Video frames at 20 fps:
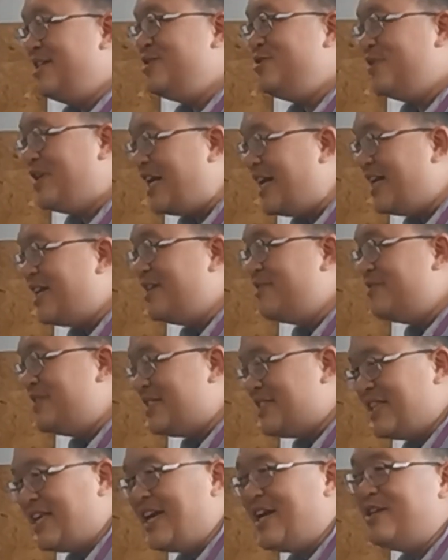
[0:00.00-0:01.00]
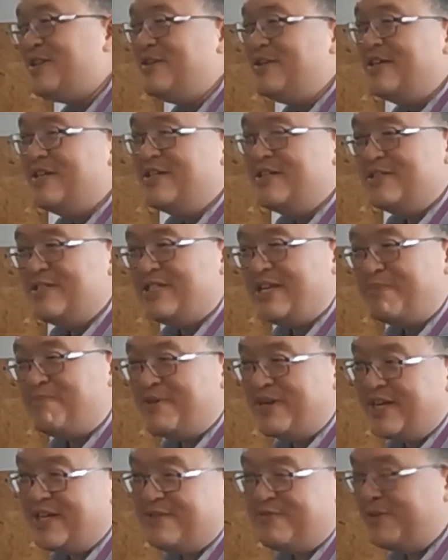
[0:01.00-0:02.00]
together we stand,
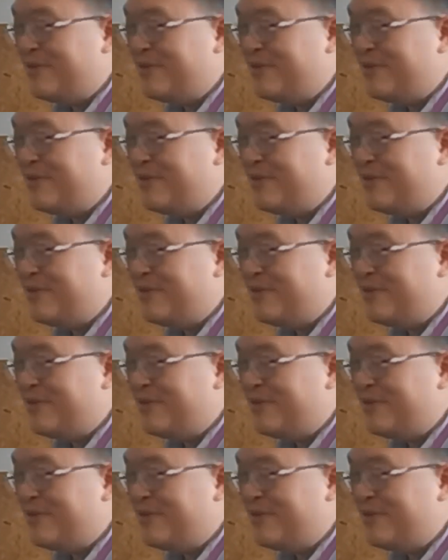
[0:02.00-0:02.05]
separate